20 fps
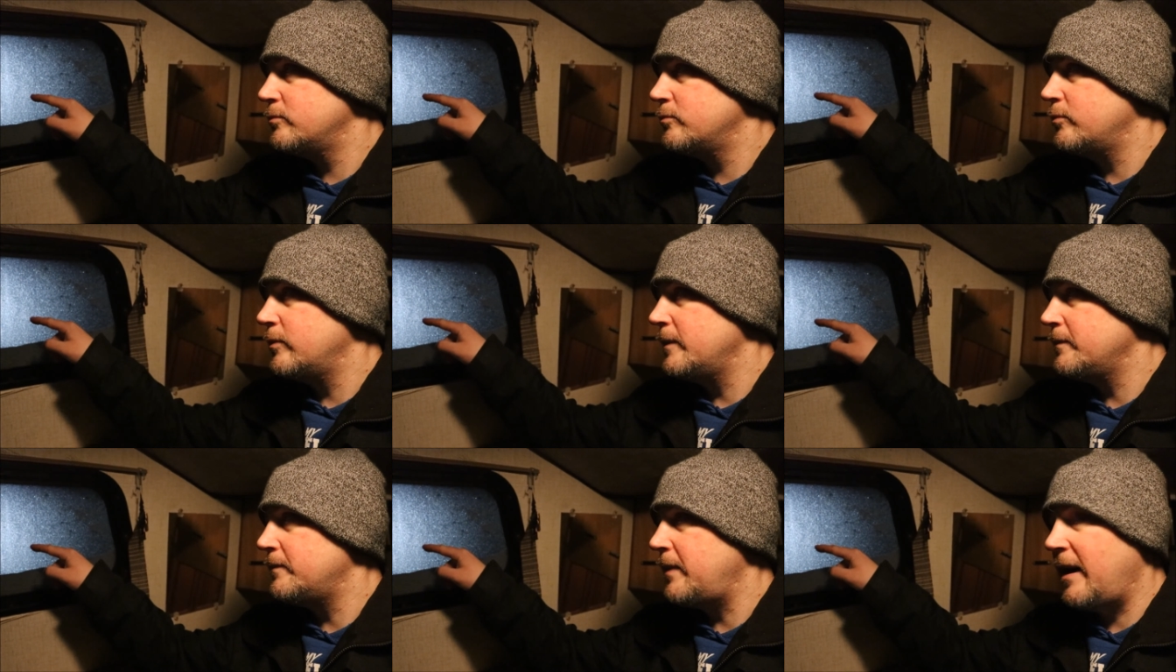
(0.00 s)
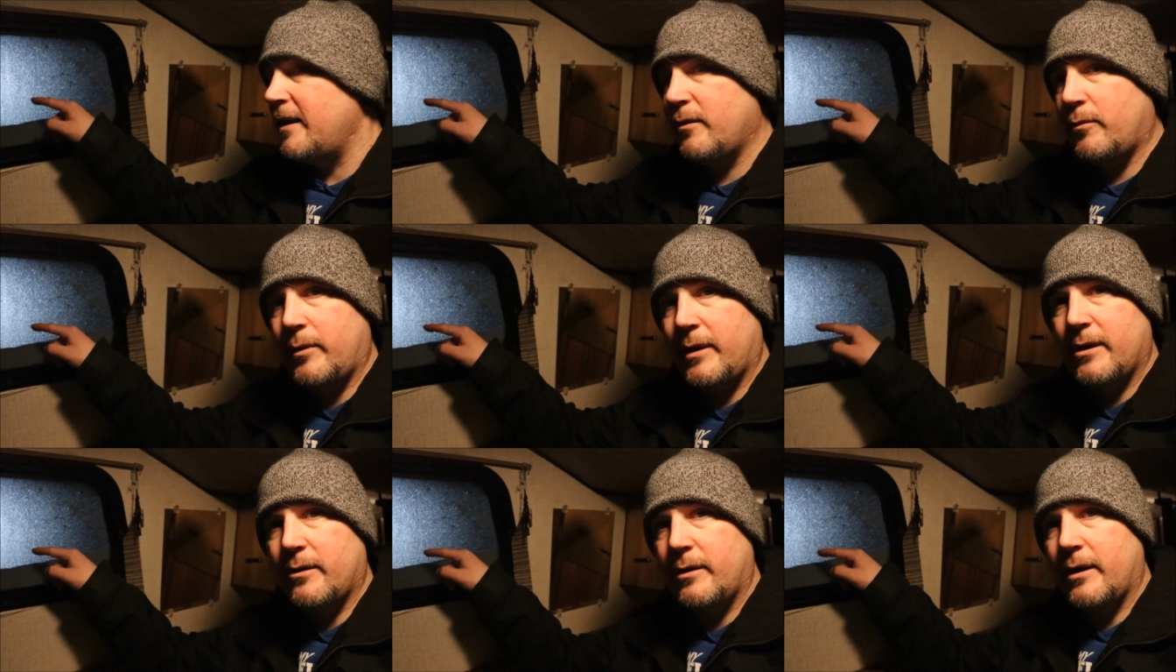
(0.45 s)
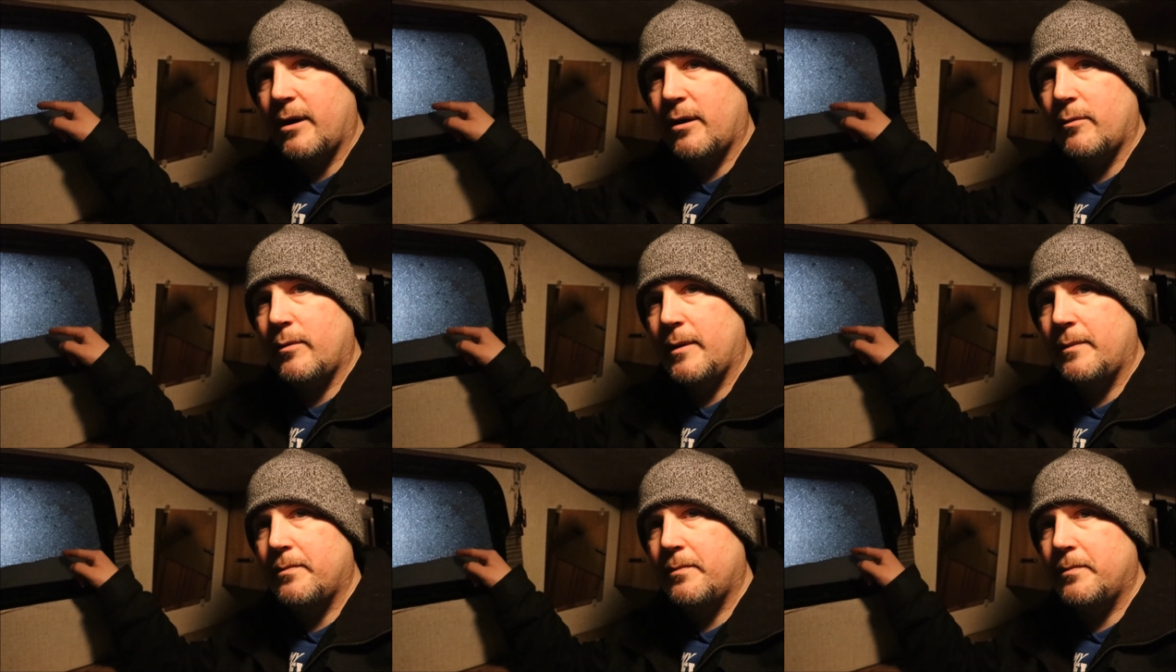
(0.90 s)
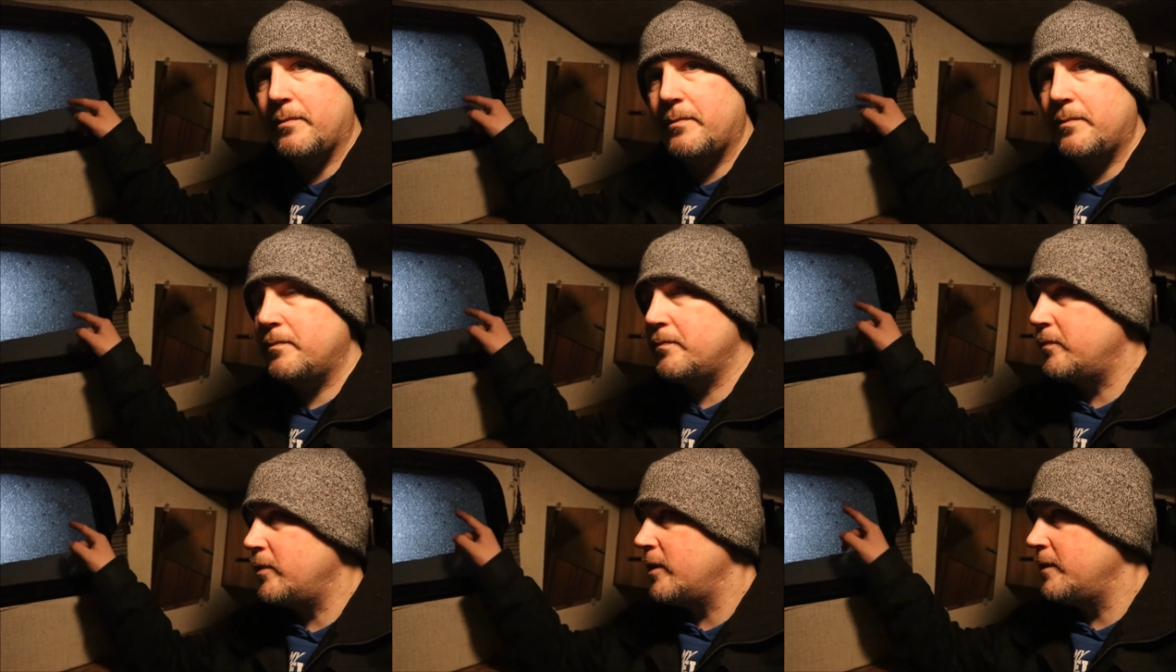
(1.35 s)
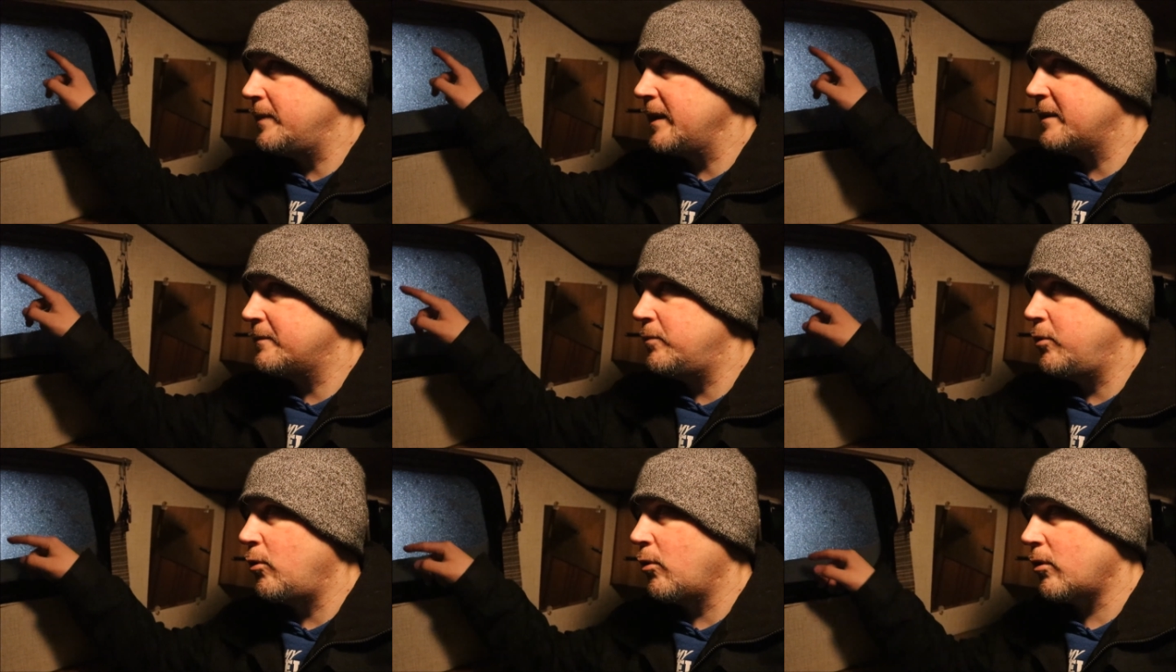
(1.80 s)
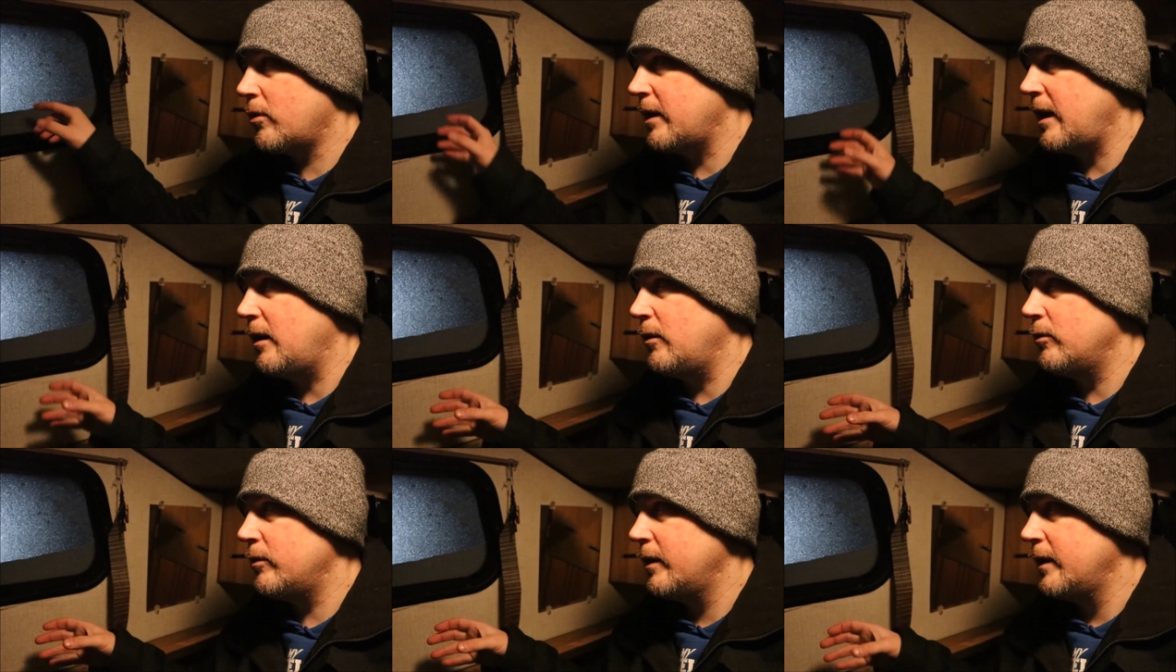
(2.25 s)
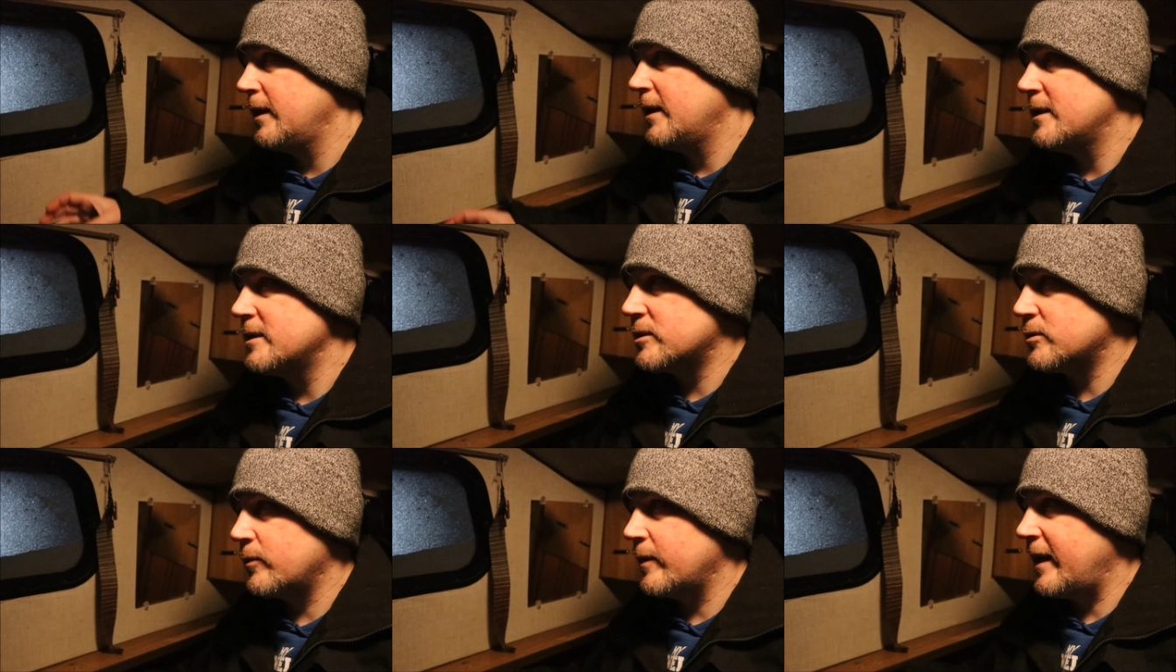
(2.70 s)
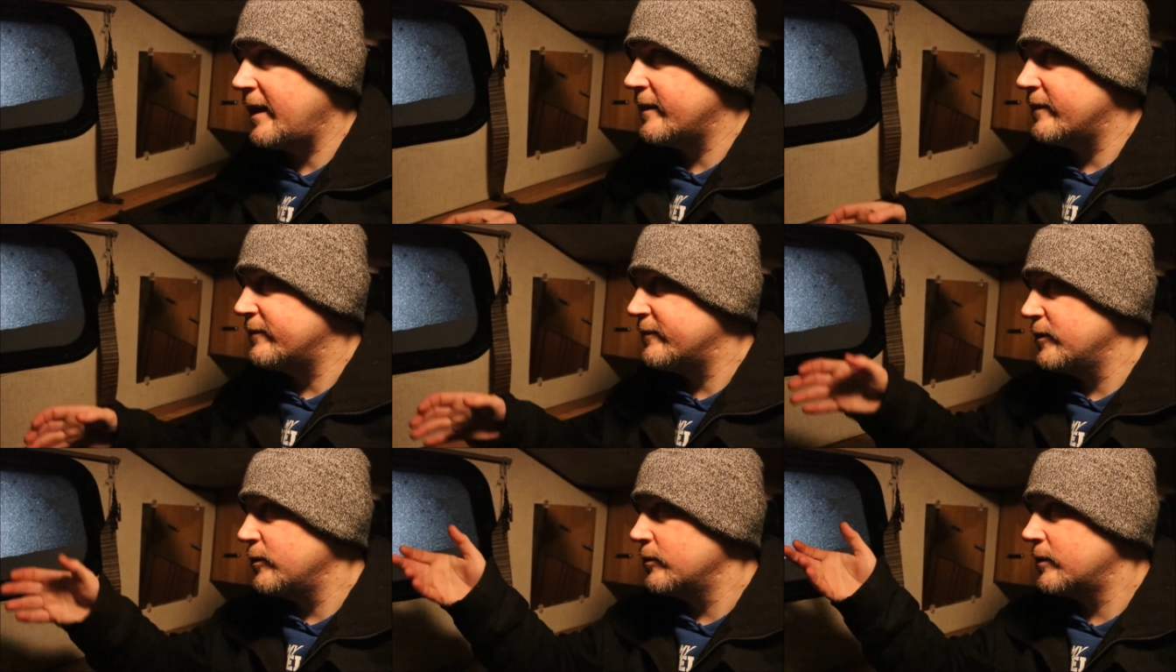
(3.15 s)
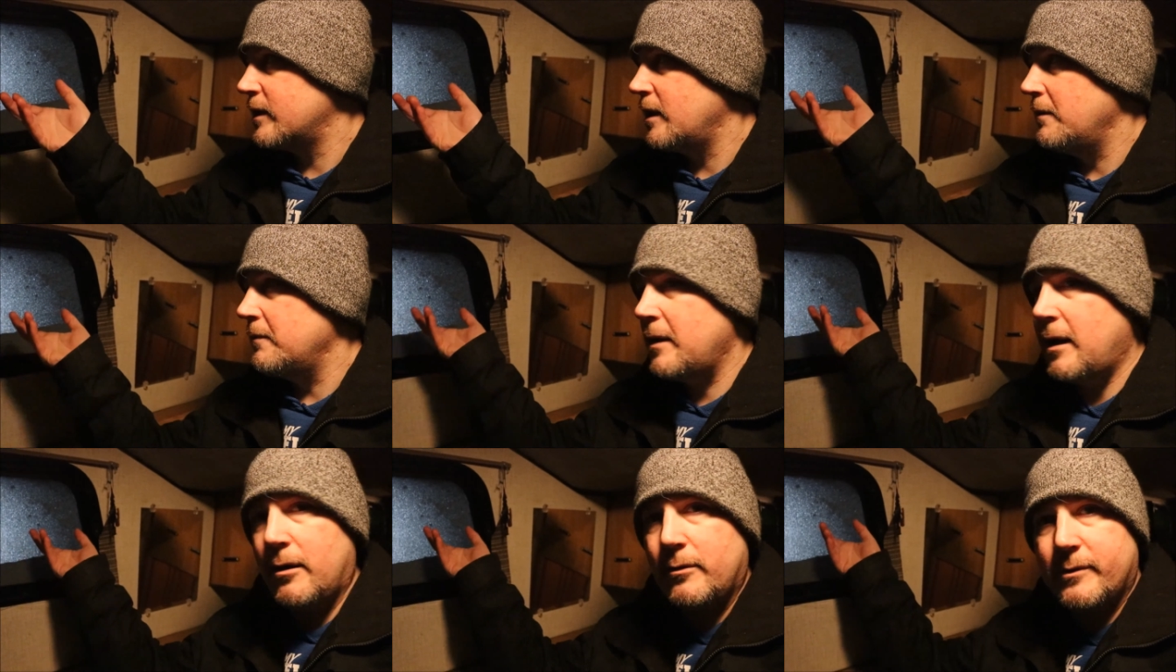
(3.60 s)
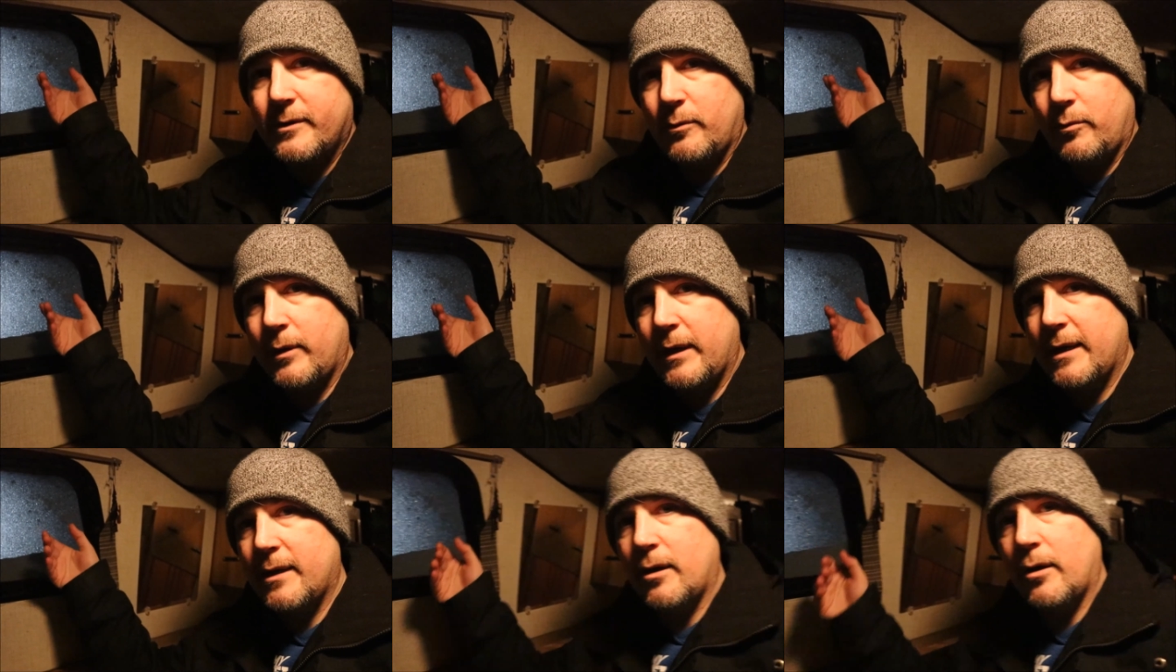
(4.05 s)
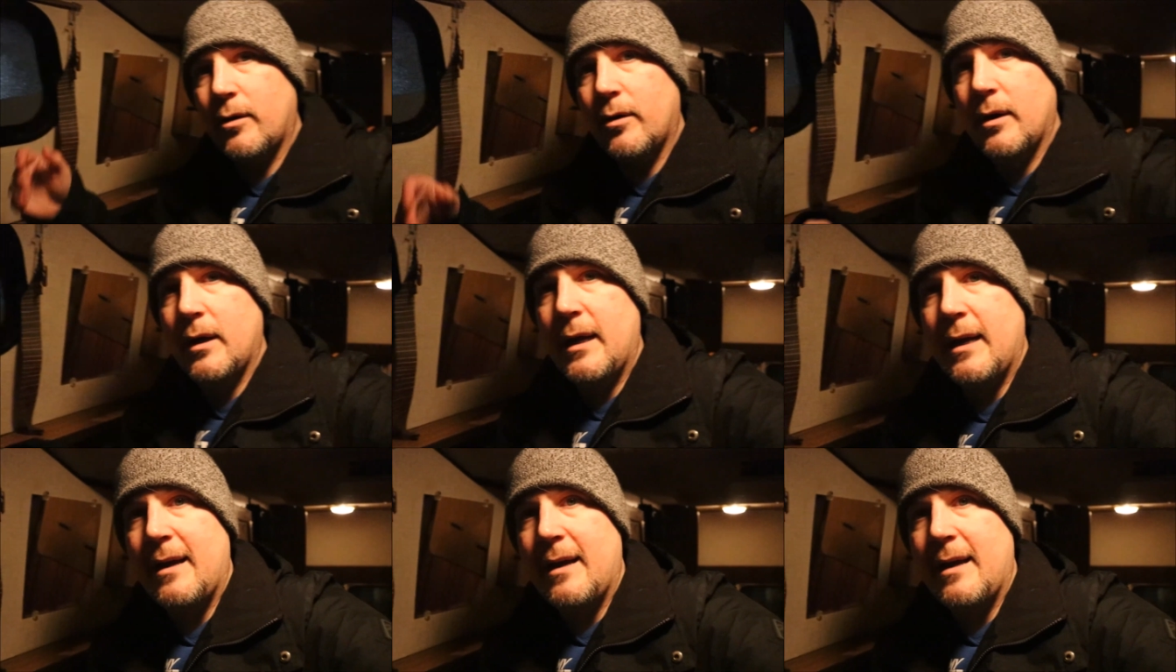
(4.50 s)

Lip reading: went by the window here. We put a big port out, so we had the flute coming out the window,